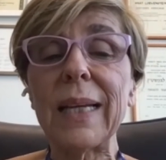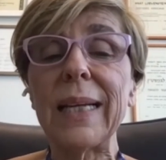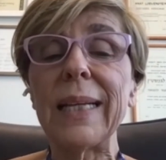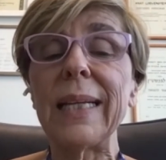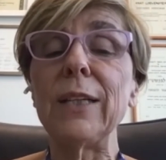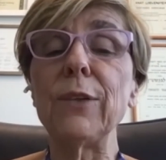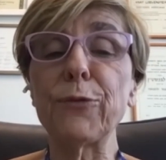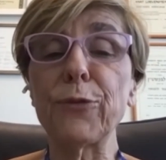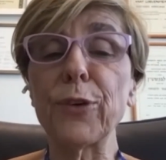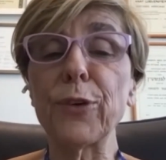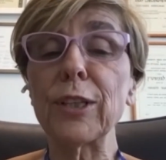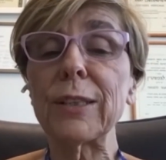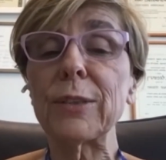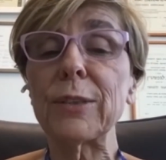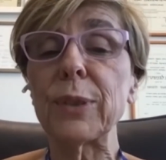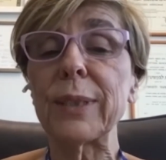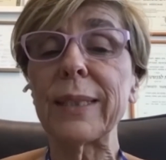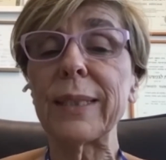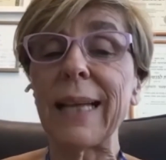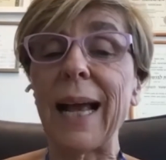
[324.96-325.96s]
In first
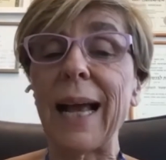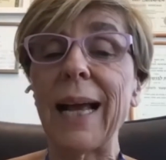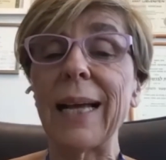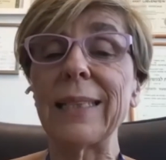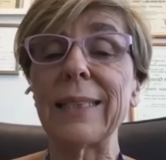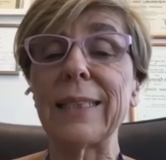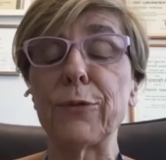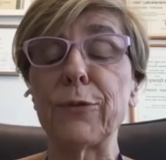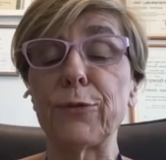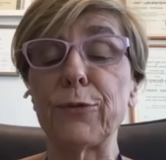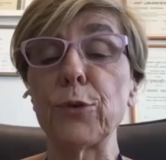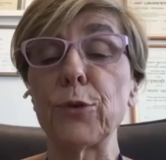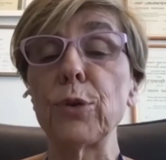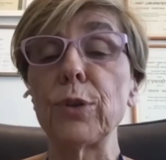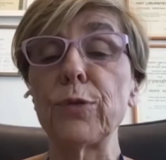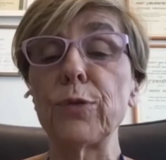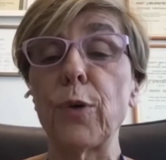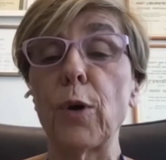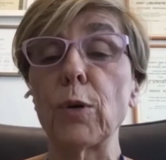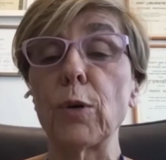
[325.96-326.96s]
treated eyes, the
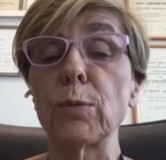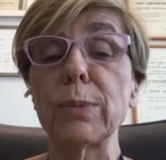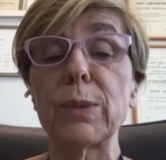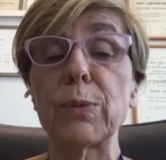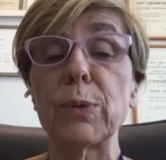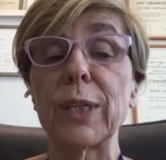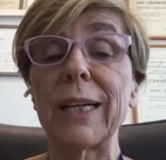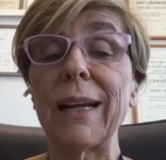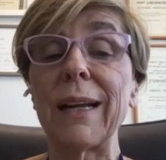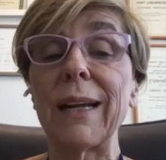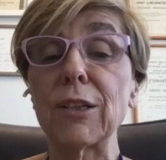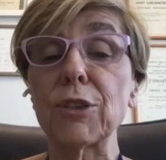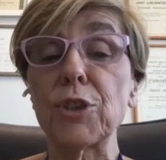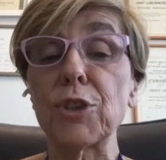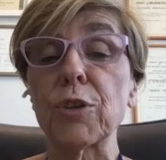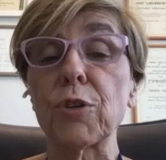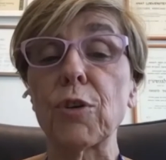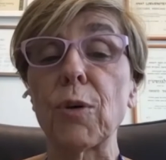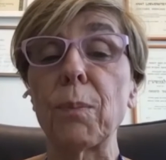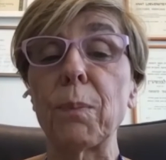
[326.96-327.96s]
fluid volumes were
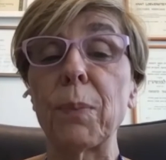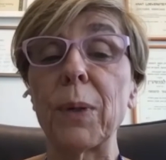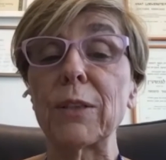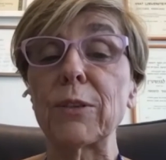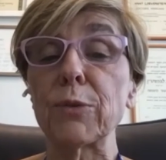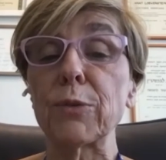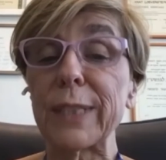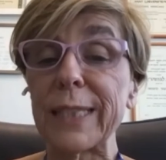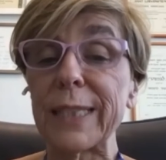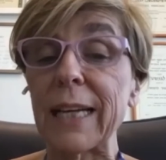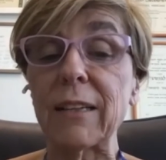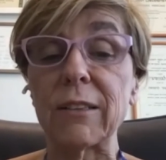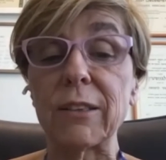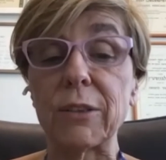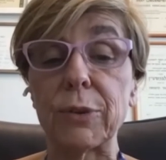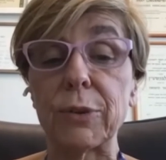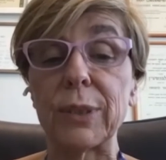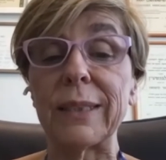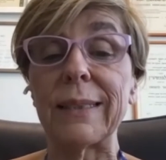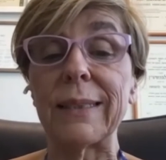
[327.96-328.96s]
larger compared to second
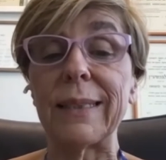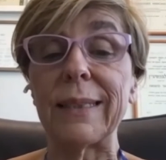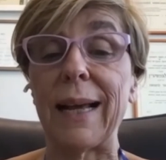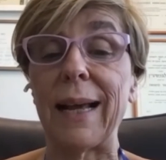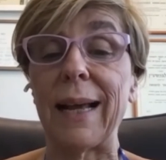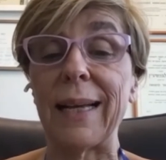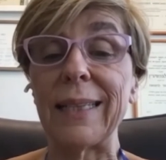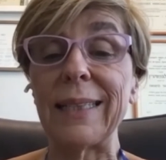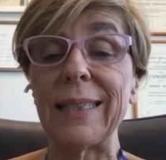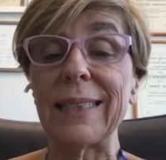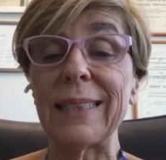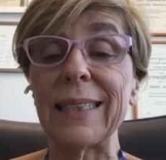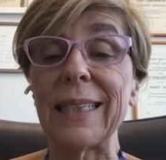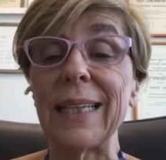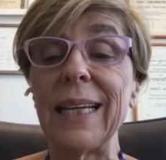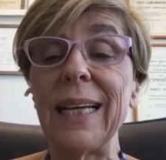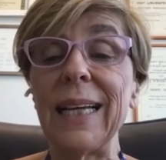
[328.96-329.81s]
treated eyes.